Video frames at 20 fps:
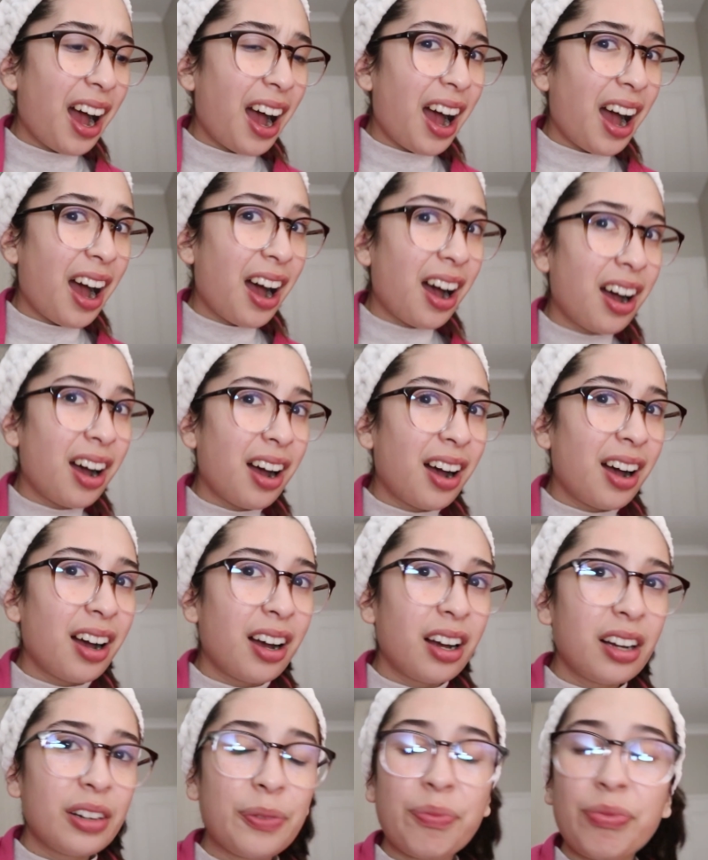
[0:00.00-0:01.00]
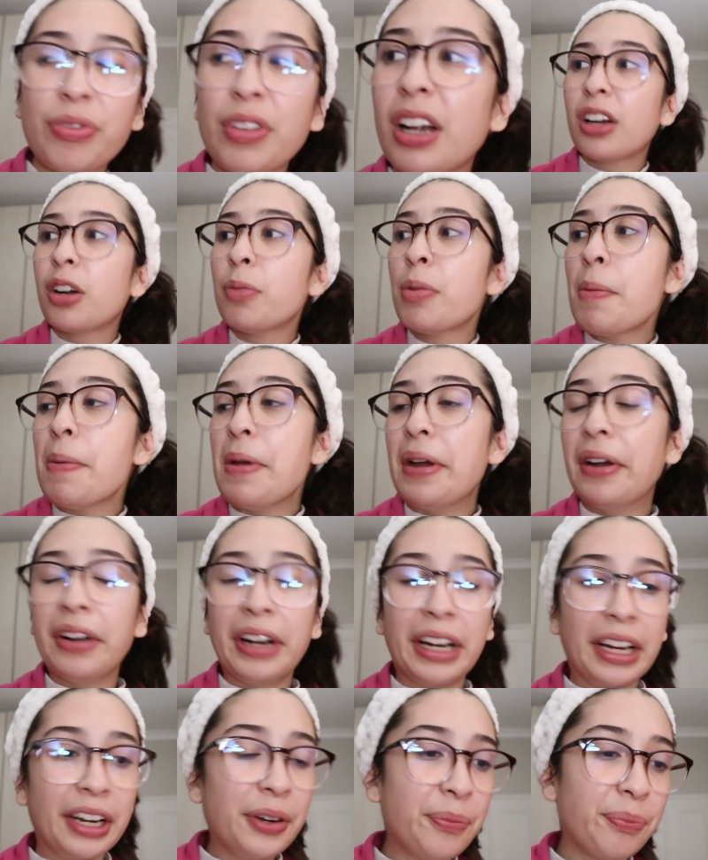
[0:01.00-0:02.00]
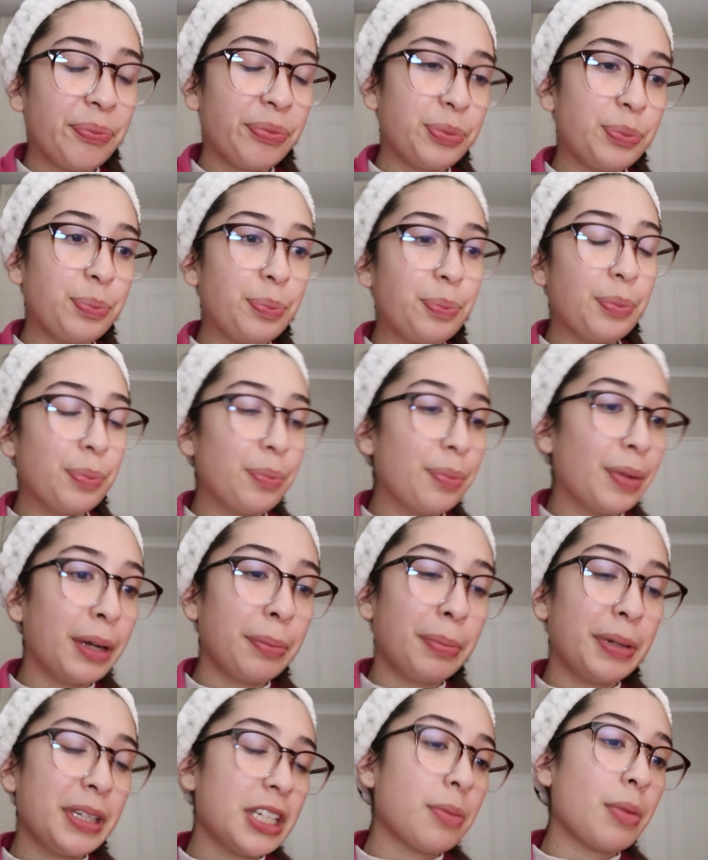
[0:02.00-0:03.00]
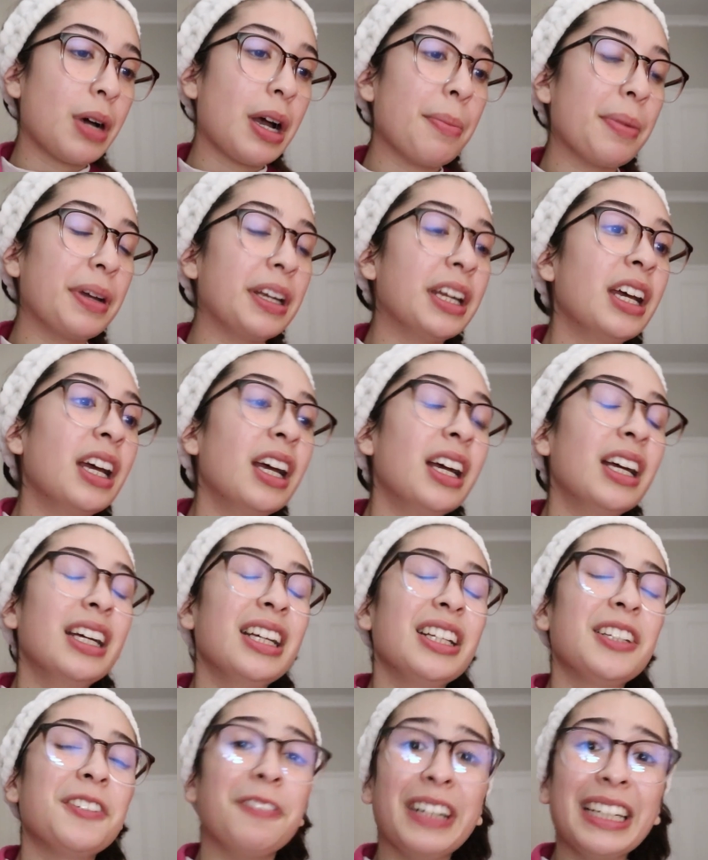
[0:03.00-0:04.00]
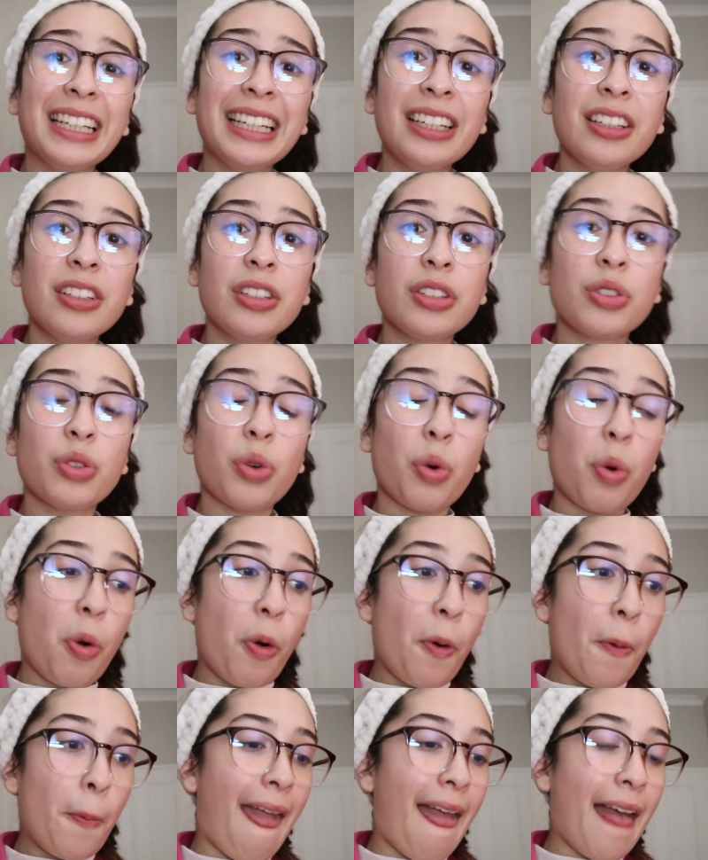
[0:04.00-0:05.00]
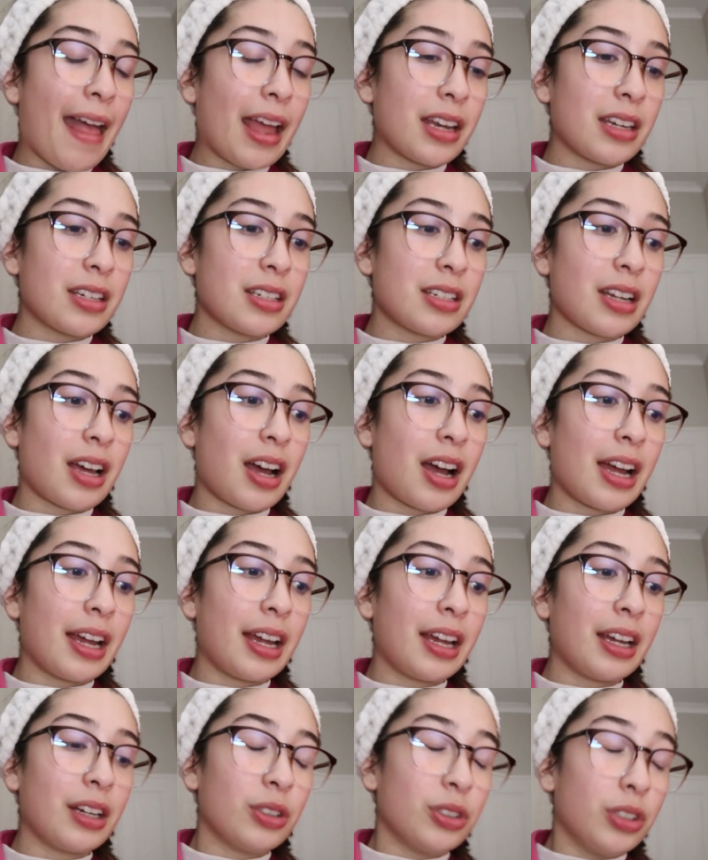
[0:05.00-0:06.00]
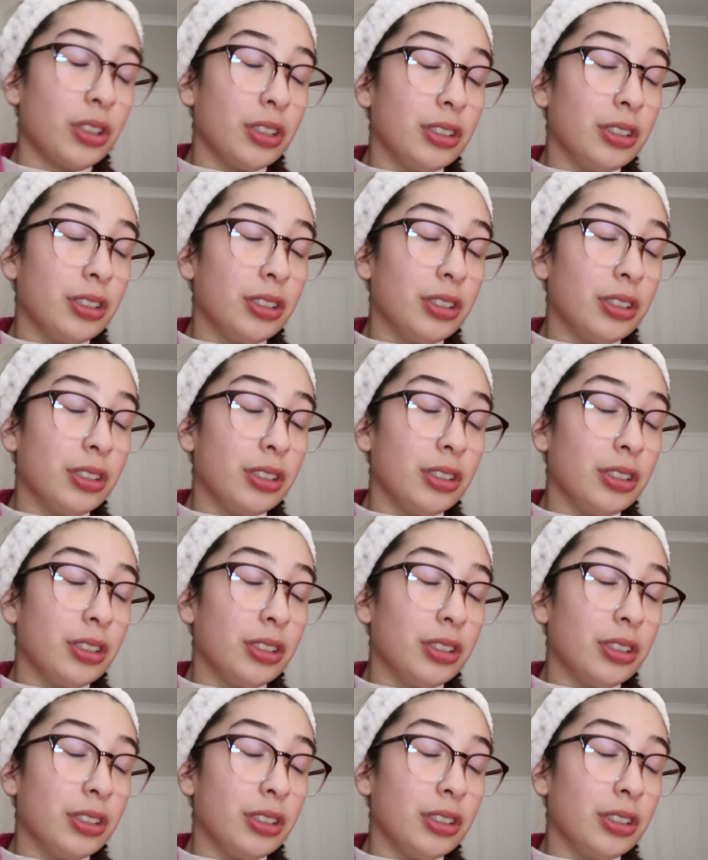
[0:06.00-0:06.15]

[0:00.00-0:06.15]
I got my period. It might be TMI, but it's fucking sore, and I